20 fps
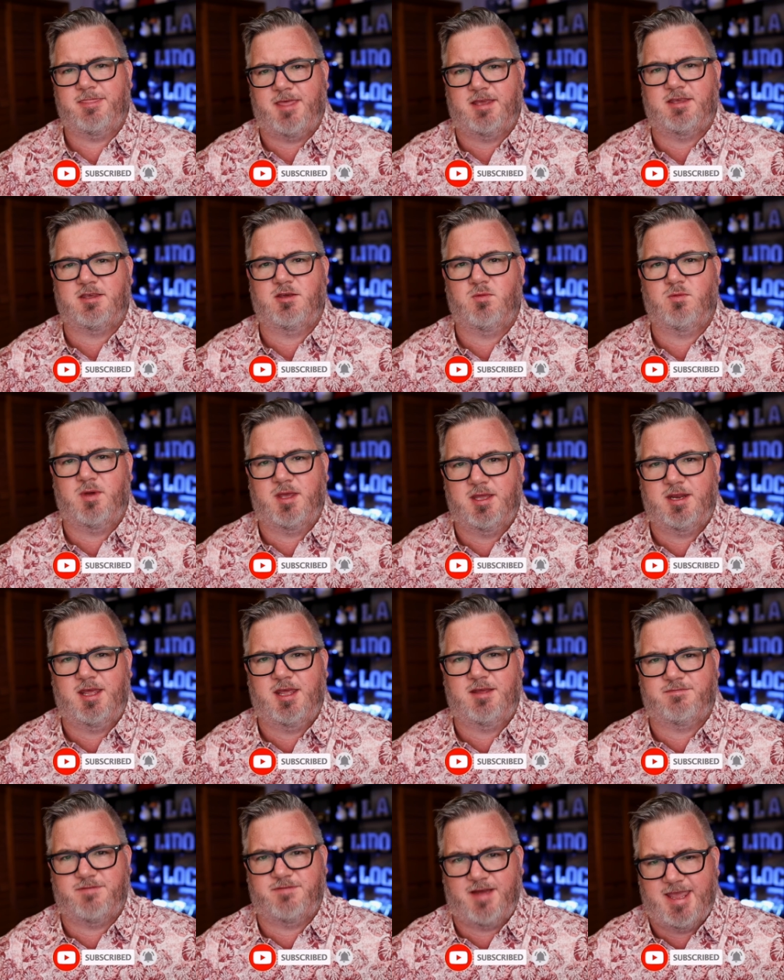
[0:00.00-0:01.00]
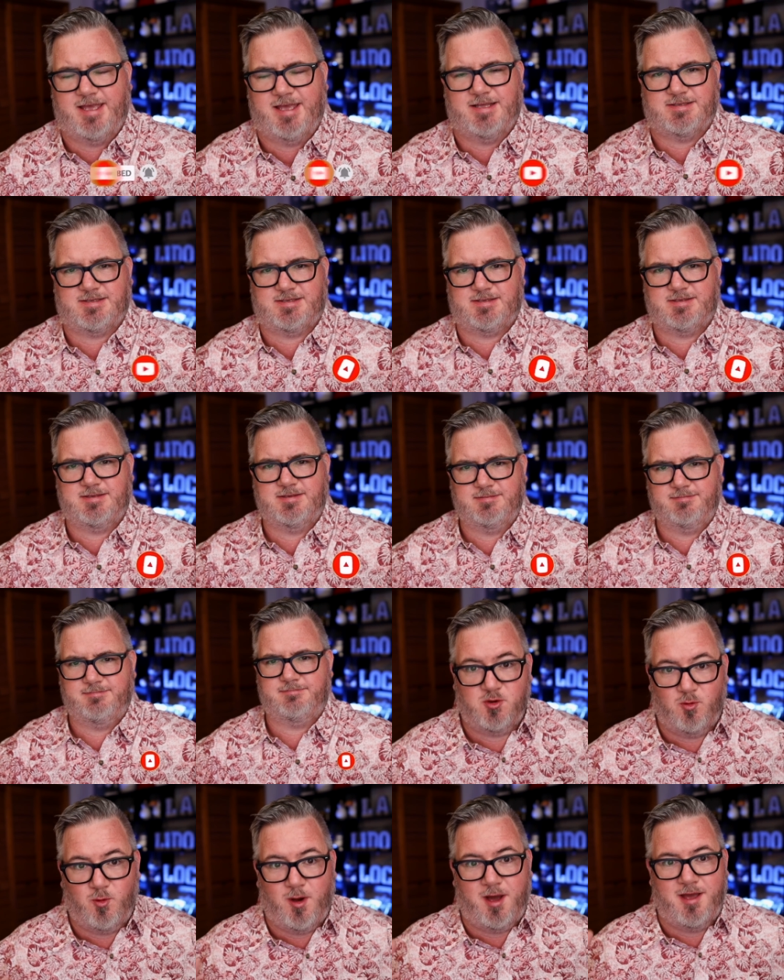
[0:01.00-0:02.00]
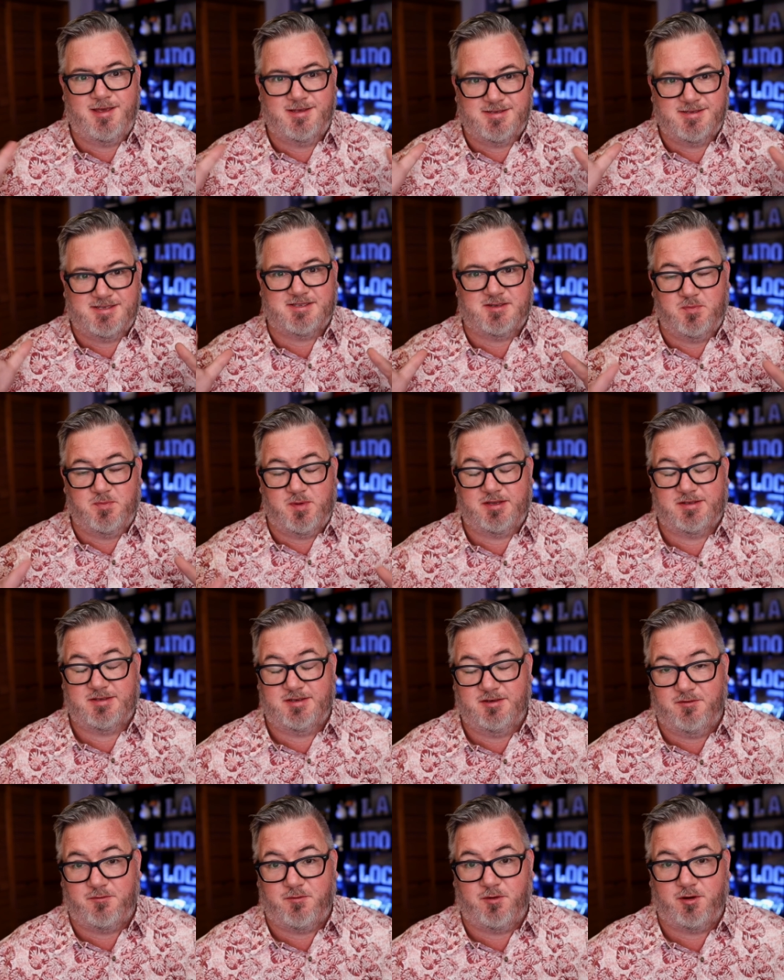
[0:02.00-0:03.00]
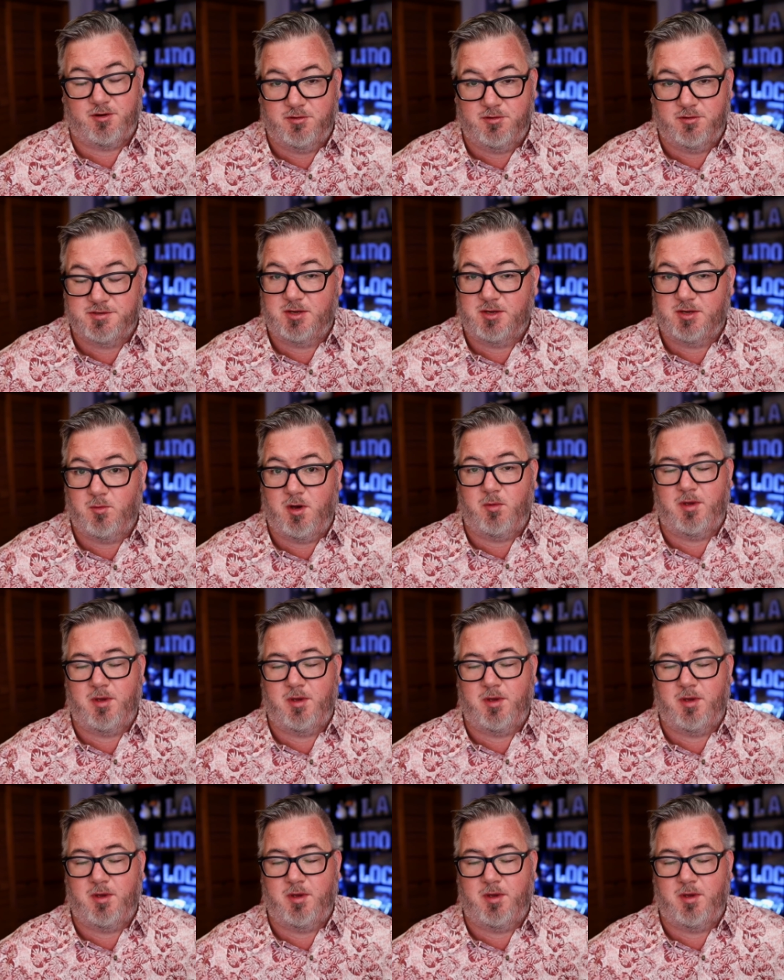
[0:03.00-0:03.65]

Thank you in advance. So why is this a big deal for cruising?